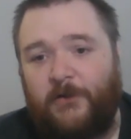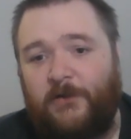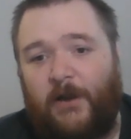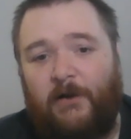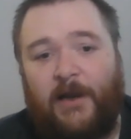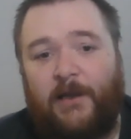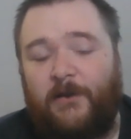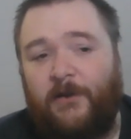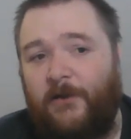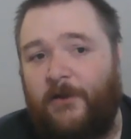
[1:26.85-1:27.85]
Terak.
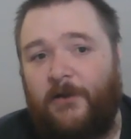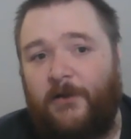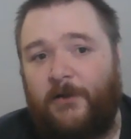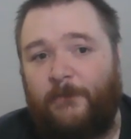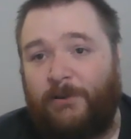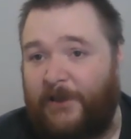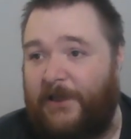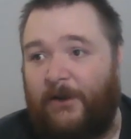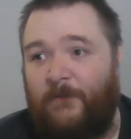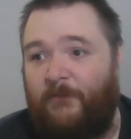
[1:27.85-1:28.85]
Playing
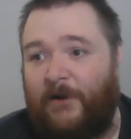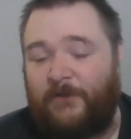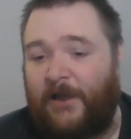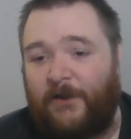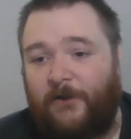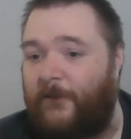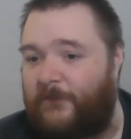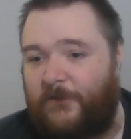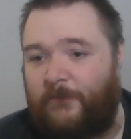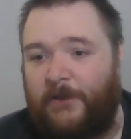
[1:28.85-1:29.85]
that without Darkhawk
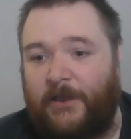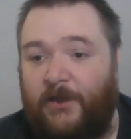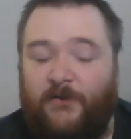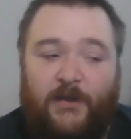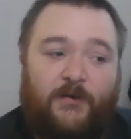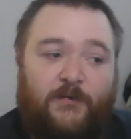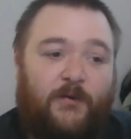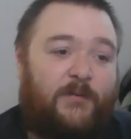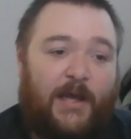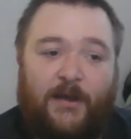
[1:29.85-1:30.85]
doesn't make any sense,
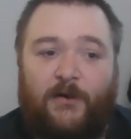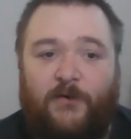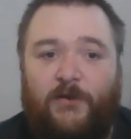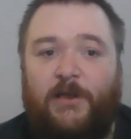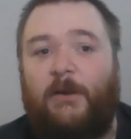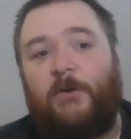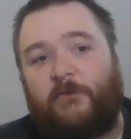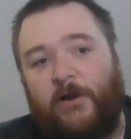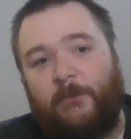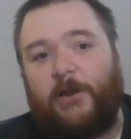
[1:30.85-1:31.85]
so Darkhawk's in there, but I
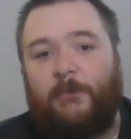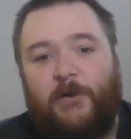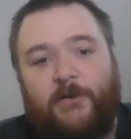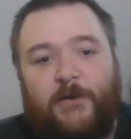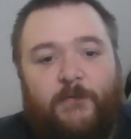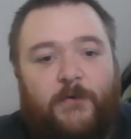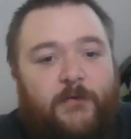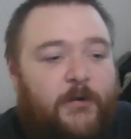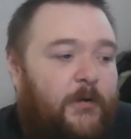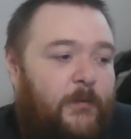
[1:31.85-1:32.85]
try to make them a little different.
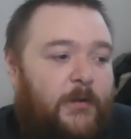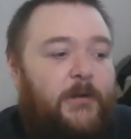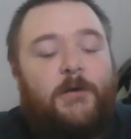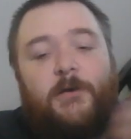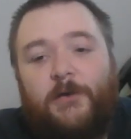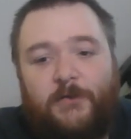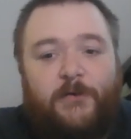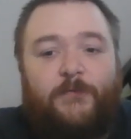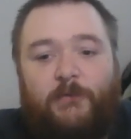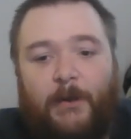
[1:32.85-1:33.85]
So,
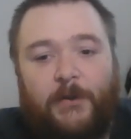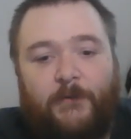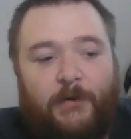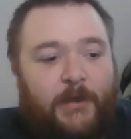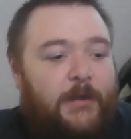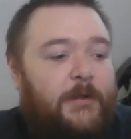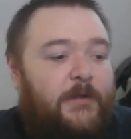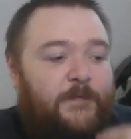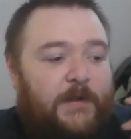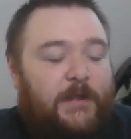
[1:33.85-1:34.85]
enough rambling, right?
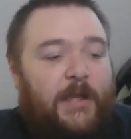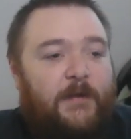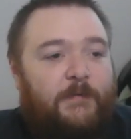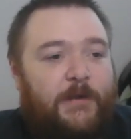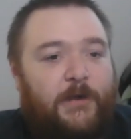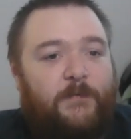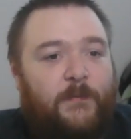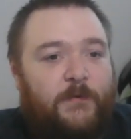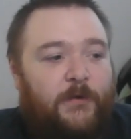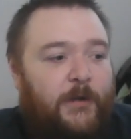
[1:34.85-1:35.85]
Don't forget to like the video if you
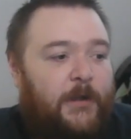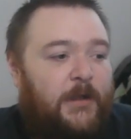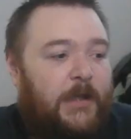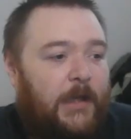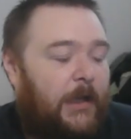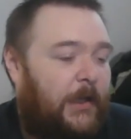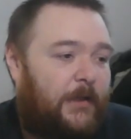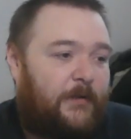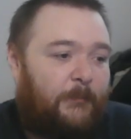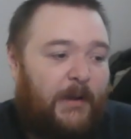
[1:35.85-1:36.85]
enjoy it,
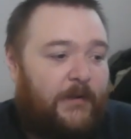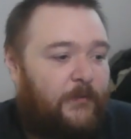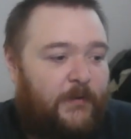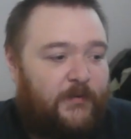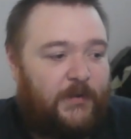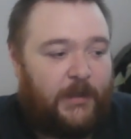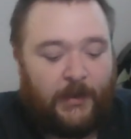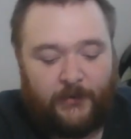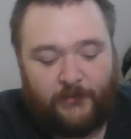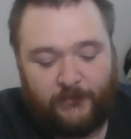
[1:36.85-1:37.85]
and I might do this again.